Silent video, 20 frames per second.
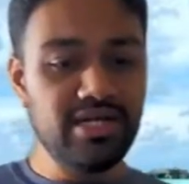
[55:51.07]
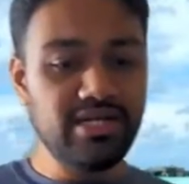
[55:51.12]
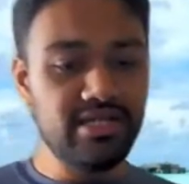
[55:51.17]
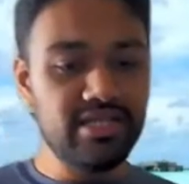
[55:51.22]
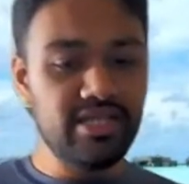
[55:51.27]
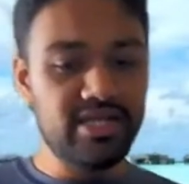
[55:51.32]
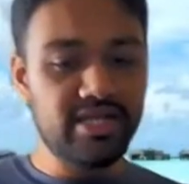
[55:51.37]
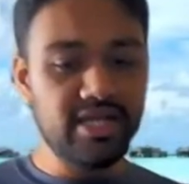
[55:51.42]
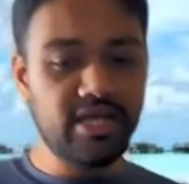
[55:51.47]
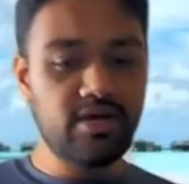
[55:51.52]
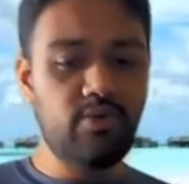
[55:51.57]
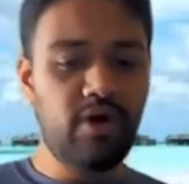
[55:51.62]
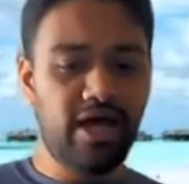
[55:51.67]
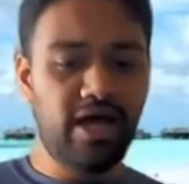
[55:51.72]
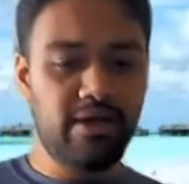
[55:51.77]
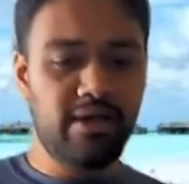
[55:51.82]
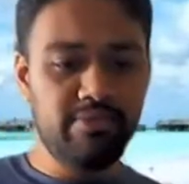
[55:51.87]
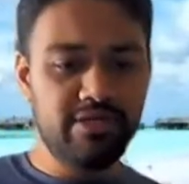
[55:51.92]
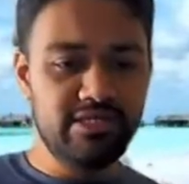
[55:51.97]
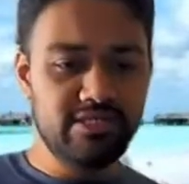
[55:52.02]

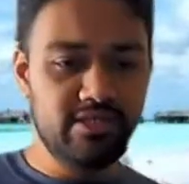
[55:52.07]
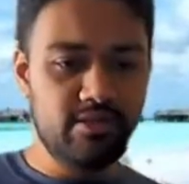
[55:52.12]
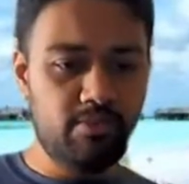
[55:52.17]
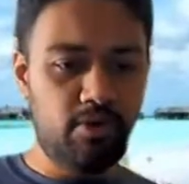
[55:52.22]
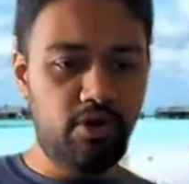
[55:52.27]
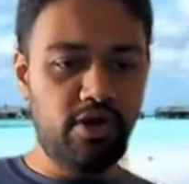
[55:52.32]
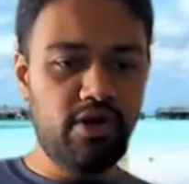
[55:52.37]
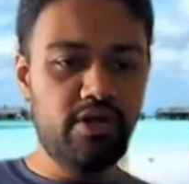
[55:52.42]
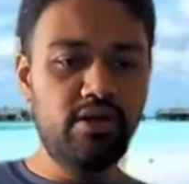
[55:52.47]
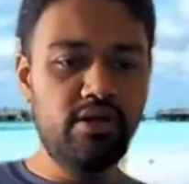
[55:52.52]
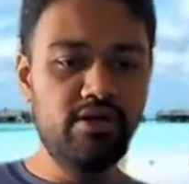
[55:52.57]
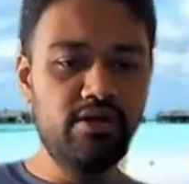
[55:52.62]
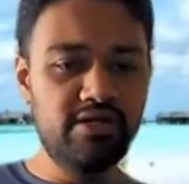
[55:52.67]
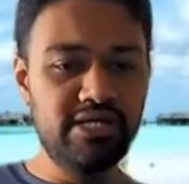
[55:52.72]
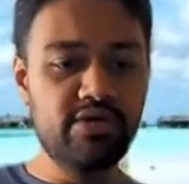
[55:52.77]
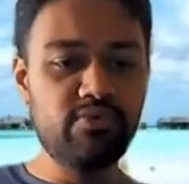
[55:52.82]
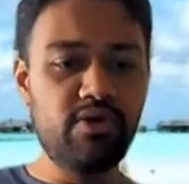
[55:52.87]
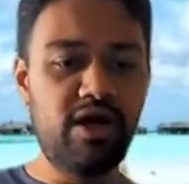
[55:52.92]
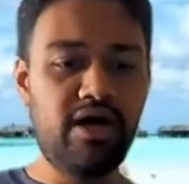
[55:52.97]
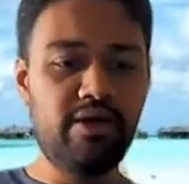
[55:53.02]
requirements, the moral
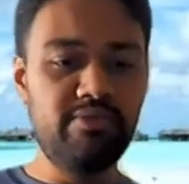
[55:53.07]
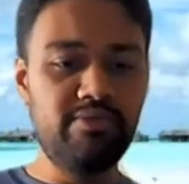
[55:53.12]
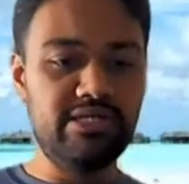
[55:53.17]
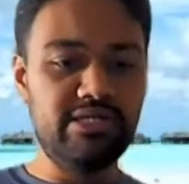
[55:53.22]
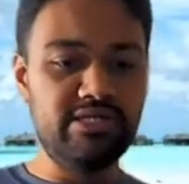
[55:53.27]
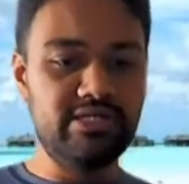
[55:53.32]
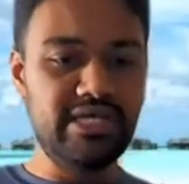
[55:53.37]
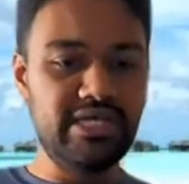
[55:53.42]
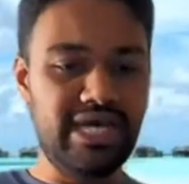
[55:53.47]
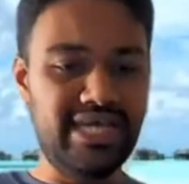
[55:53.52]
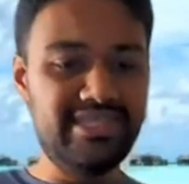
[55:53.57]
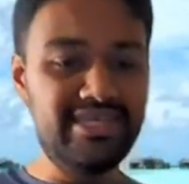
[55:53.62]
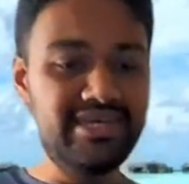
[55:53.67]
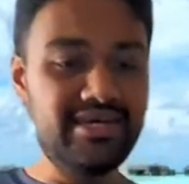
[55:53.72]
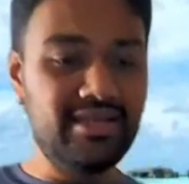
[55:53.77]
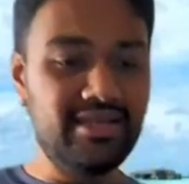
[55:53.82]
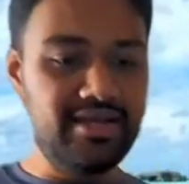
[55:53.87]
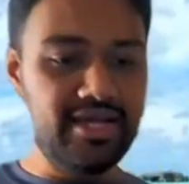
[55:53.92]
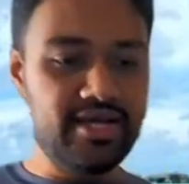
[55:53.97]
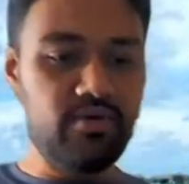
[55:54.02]
requirements, the
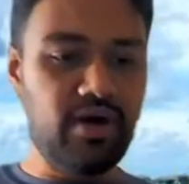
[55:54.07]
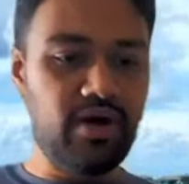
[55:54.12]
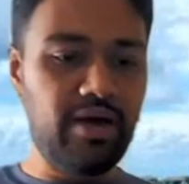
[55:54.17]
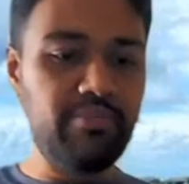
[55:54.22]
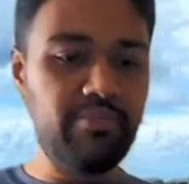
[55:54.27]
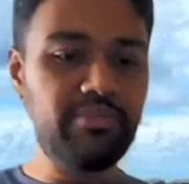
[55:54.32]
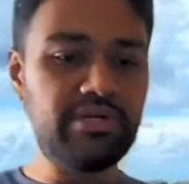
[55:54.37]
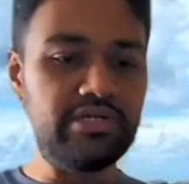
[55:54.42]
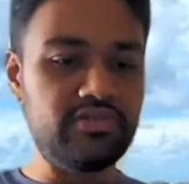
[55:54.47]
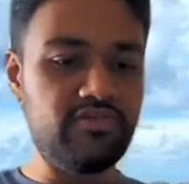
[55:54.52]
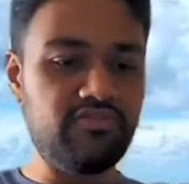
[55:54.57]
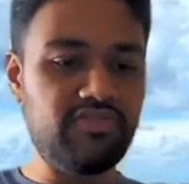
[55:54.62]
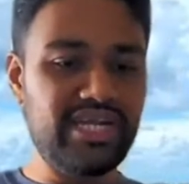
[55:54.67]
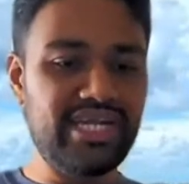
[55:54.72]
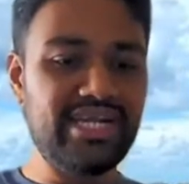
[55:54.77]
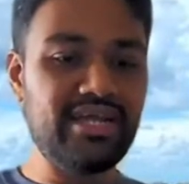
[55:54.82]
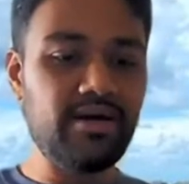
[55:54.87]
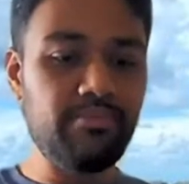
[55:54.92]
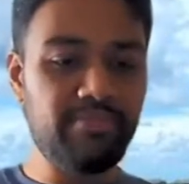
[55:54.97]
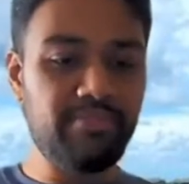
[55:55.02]
ethical requirements of
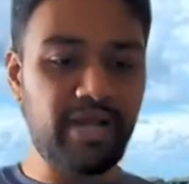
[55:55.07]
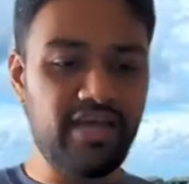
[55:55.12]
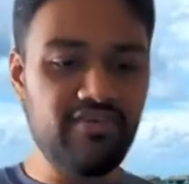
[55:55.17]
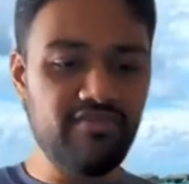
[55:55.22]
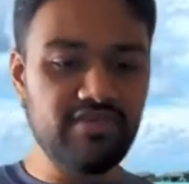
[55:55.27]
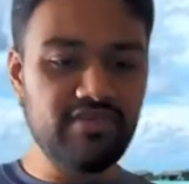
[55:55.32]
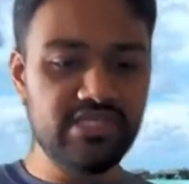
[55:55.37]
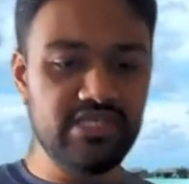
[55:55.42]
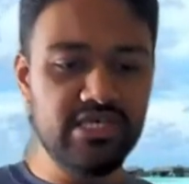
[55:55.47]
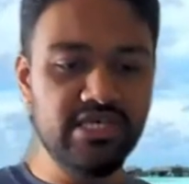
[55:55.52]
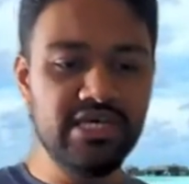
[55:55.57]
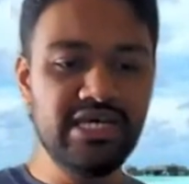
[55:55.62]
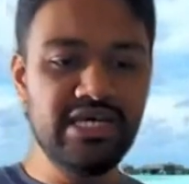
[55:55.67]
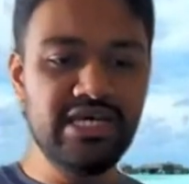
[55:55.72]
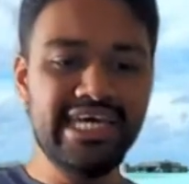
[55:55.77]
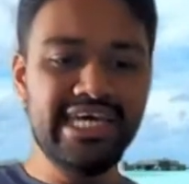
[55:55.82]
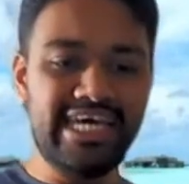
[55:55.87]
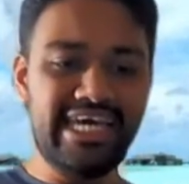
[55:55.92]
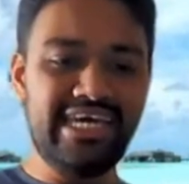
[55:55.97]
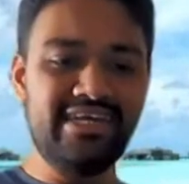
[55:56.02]
data privacy
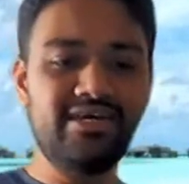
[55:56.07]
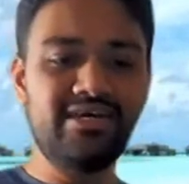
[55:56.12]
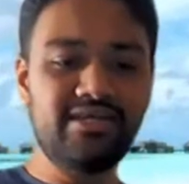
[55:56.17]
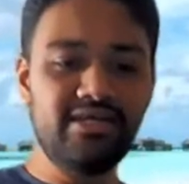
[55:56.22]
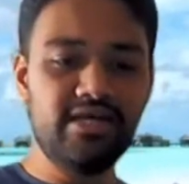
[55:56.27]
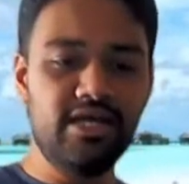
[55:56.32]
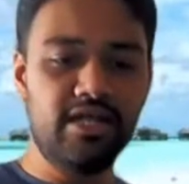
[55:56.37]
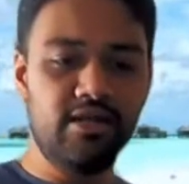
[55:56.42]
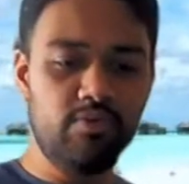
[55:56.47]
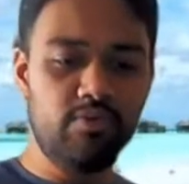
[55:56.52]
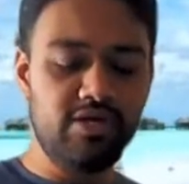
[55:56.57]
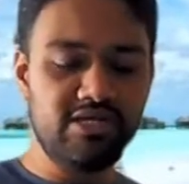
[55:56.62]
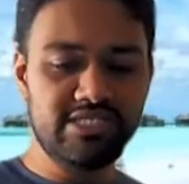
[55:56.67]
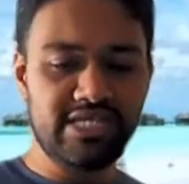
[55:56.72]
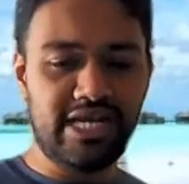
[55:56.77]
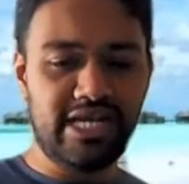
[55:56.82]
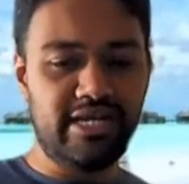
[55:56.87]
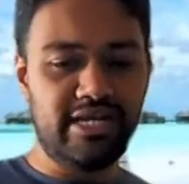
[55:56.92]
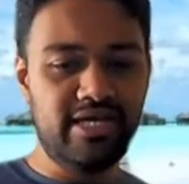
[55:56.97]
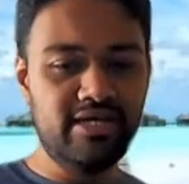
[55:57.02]
in a real world
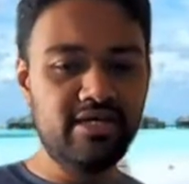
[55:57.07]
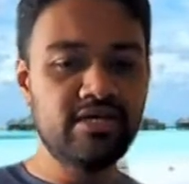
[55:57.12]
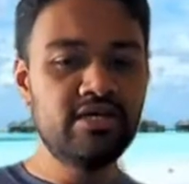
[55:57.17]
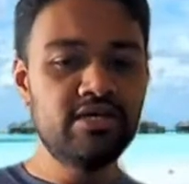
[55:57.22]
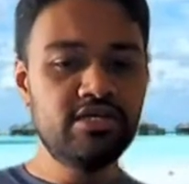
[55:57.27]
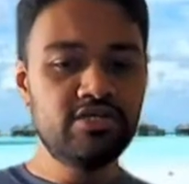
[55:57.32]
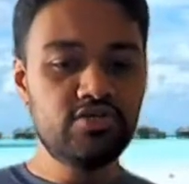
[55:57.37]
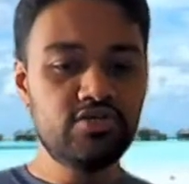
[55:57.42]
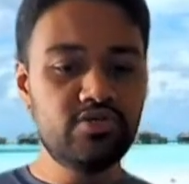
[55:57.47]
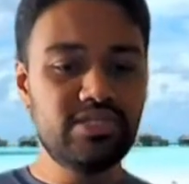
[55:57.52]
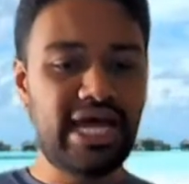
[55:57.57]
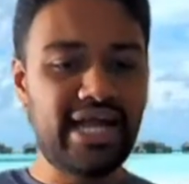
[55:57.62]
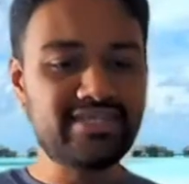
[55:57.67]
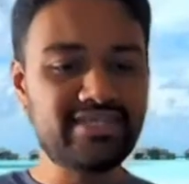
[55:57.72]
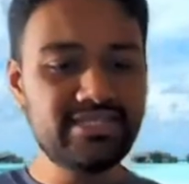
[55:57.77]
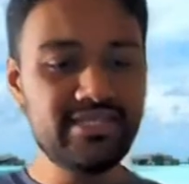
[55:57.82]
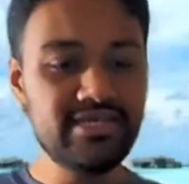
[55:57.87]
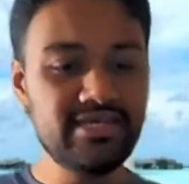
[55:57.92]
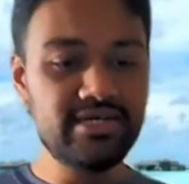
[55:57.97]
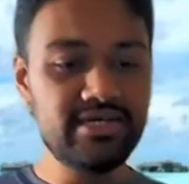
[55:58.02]
setting. So that's
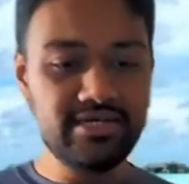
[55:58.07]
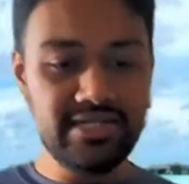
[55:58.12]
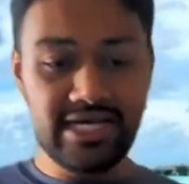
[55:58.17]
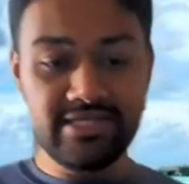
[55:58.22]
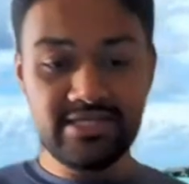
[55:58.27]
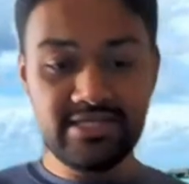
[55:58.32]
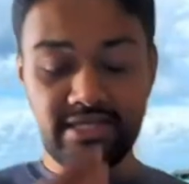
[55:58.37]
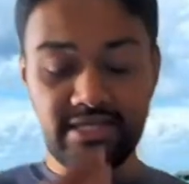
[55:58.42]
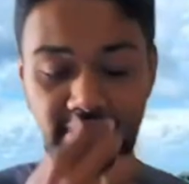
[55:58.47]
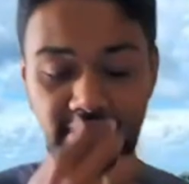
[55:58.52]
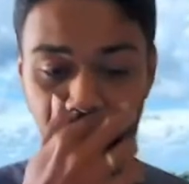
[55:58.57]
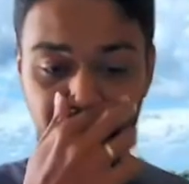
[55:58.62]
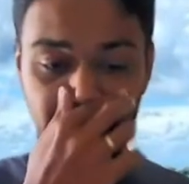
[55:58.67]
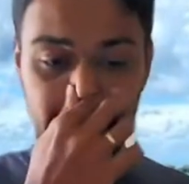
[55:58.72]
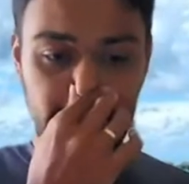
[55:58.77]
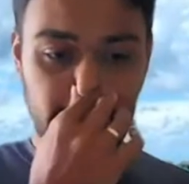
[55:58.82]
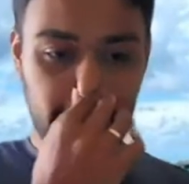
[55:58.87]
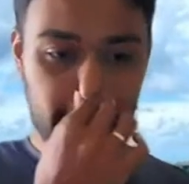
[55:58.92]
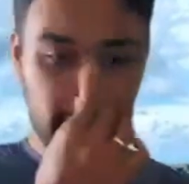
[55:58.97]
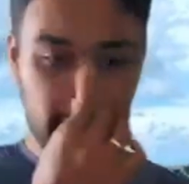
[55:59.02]
the
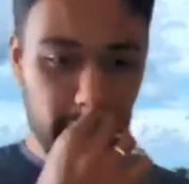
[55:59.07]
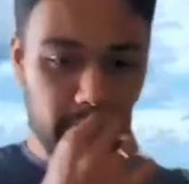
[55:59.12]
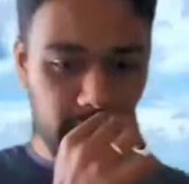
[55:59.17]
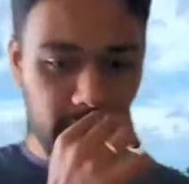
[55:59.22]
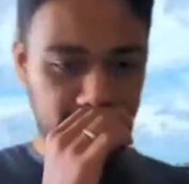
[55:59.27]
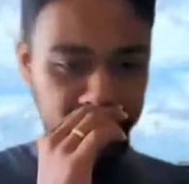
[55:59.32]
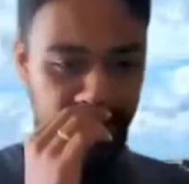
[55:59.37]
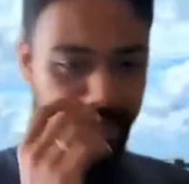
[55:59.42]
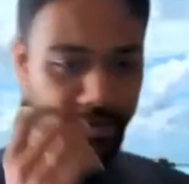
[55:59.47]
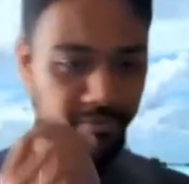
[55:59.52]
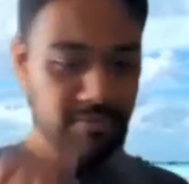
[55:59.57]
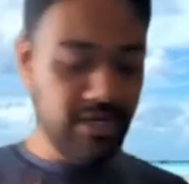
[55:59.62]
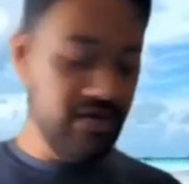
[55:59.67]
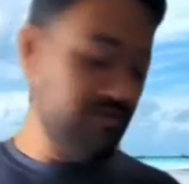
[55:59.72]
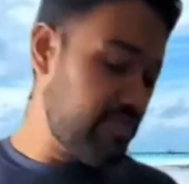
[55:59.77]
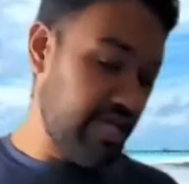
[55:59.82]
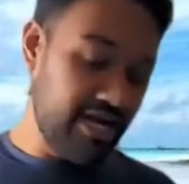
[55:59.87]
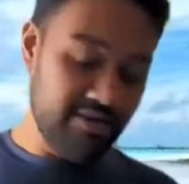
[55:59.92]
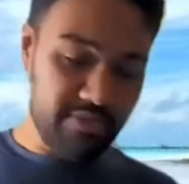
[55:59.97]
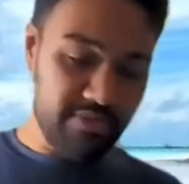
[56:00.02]
relation between them, if
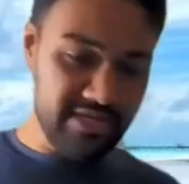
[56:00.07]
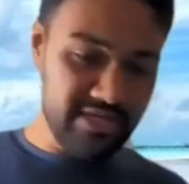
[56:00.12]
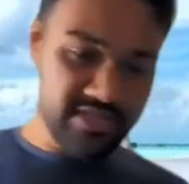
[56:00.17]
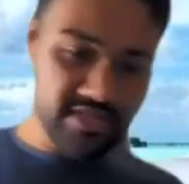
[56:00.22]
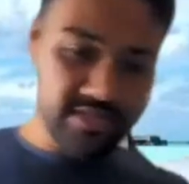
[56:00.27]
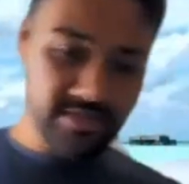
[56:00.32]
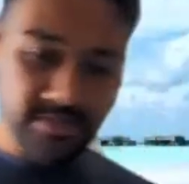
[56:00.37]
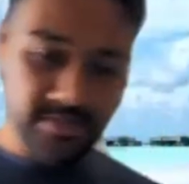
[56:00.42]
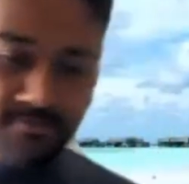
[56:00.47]
that makes sense.